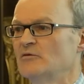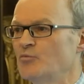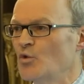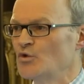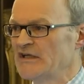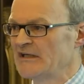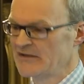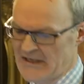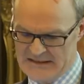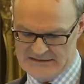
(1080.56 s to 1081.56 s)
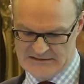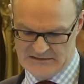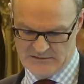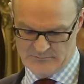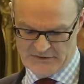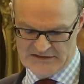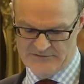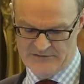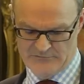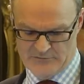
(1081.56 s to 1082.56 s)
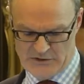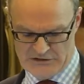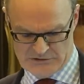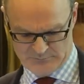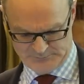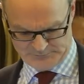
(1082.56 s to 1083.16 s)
reporting that piece of information.